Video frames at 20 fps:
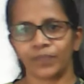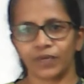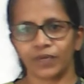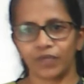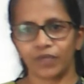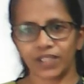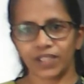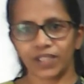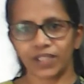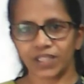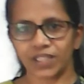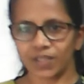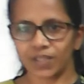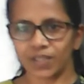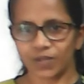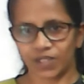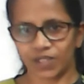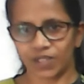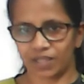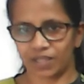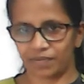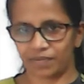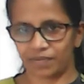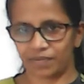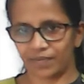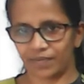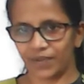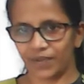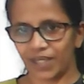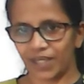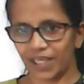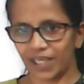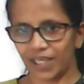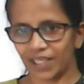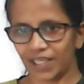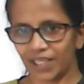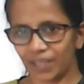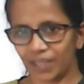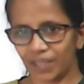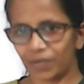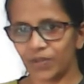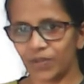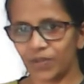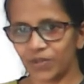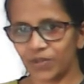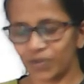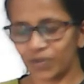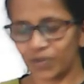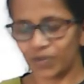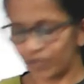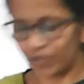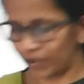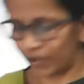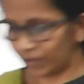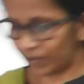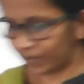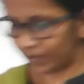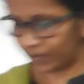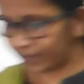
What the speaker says: First question, okay, that I am going to do for you.